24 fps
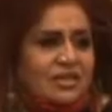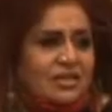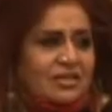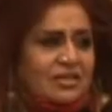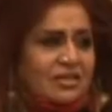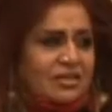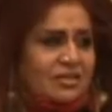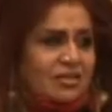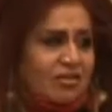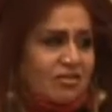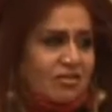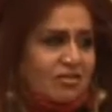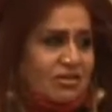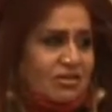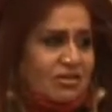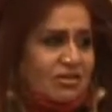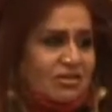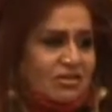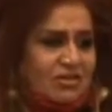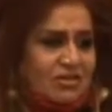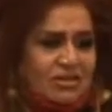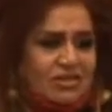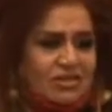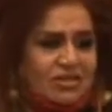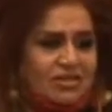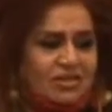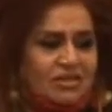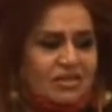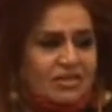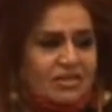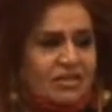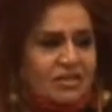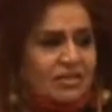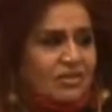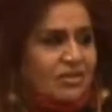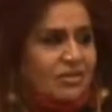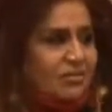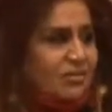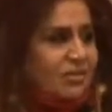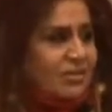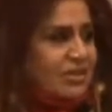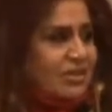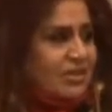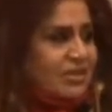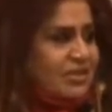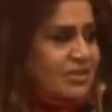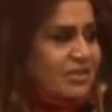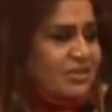Now, and I think
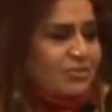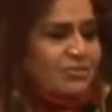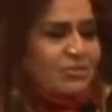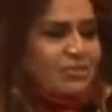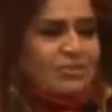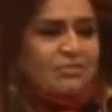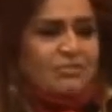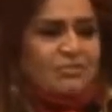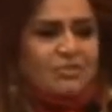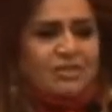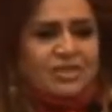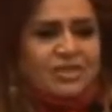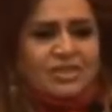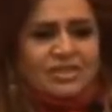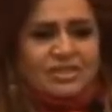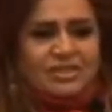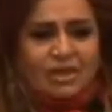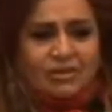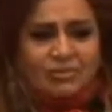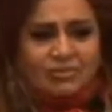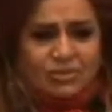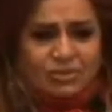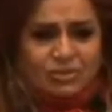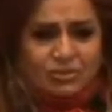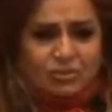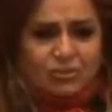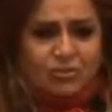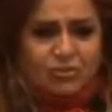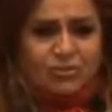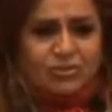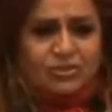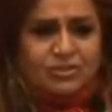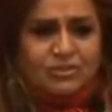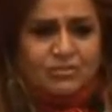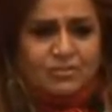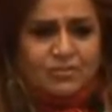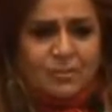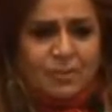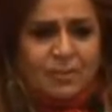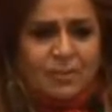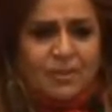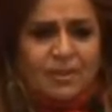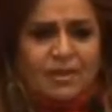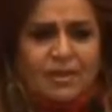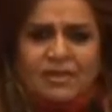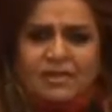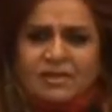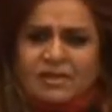within India we have about 8,000 schools.
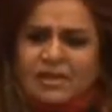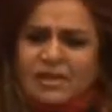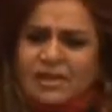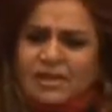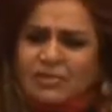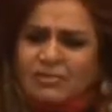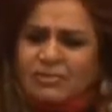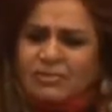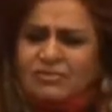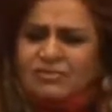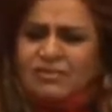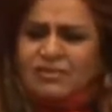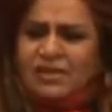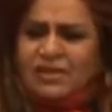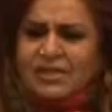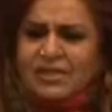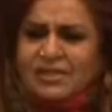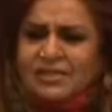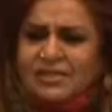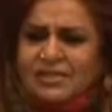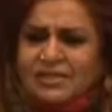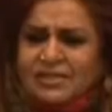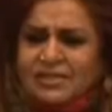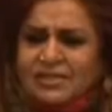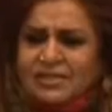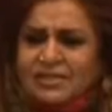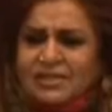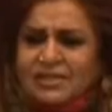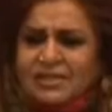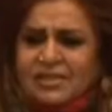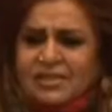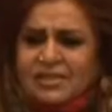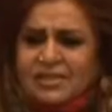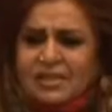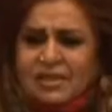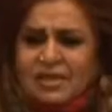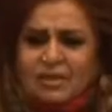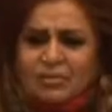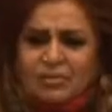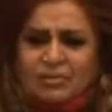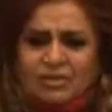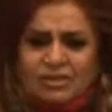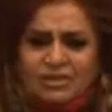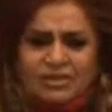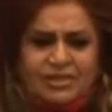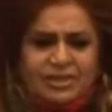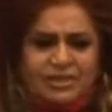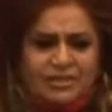Then I was very concerned about
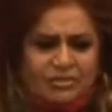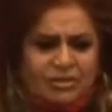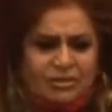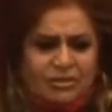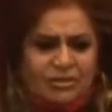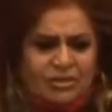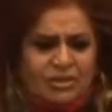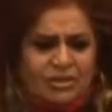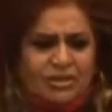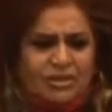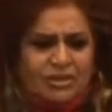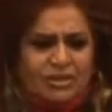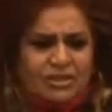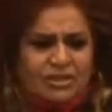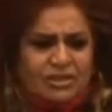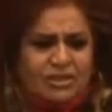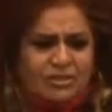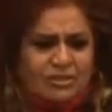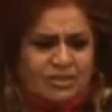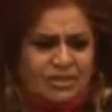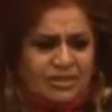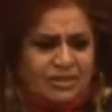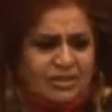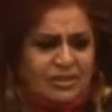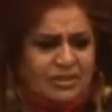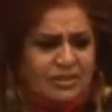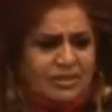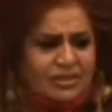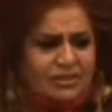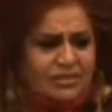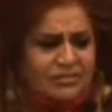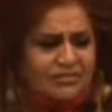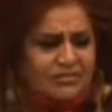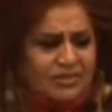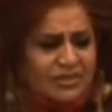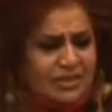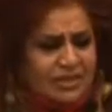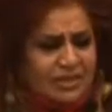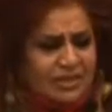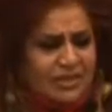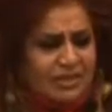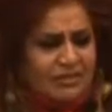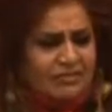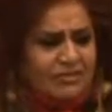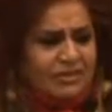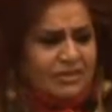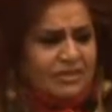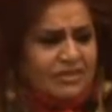India. I thought there were little girls, very
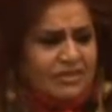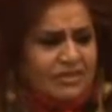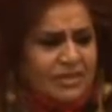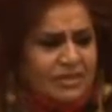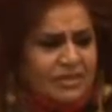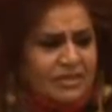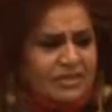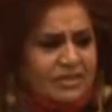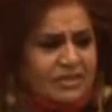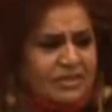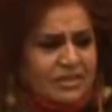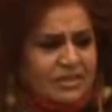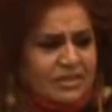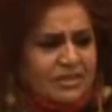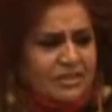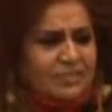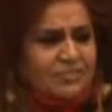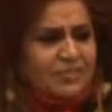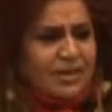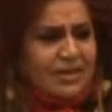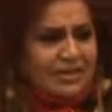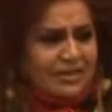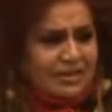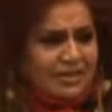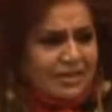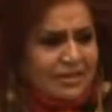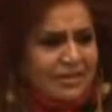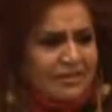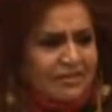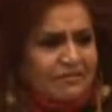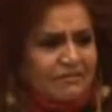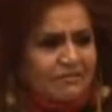clever, intelligent girls, married early,